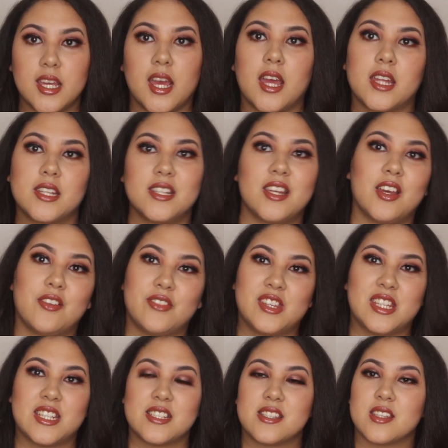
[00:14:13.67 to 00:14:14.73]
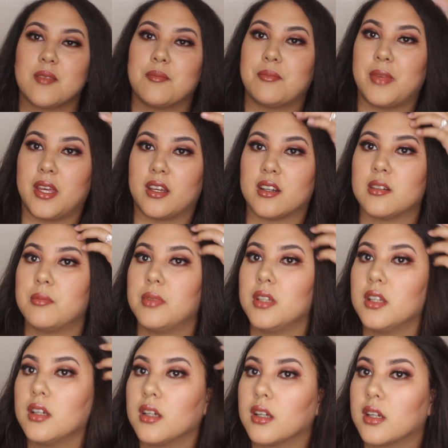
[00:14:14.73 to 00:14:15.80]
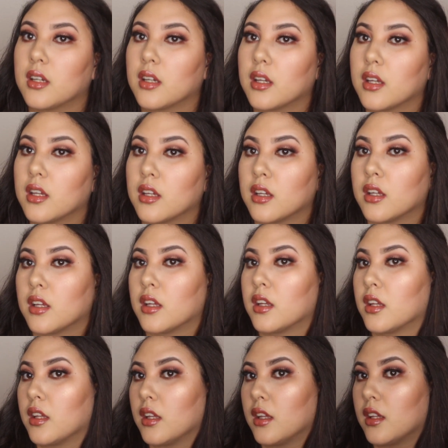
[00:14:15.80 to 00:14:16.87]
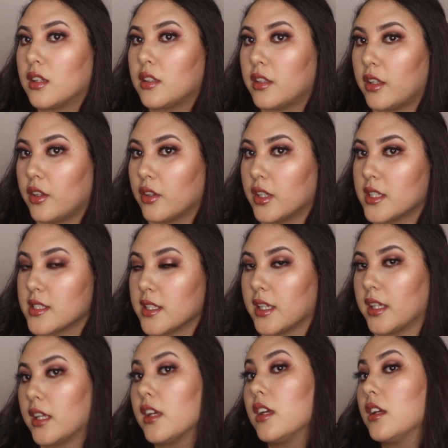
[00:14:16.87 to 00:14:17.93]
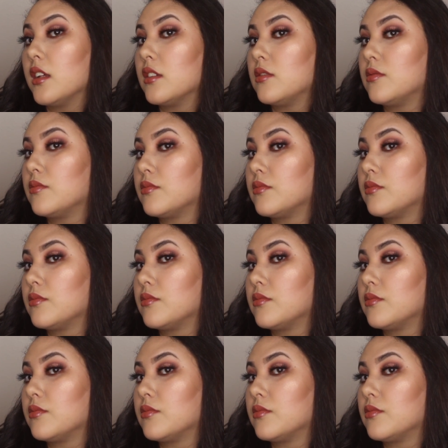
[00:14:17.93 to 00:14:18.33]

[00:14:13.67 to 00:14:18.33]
the end of this makeup look. Do you guys like it?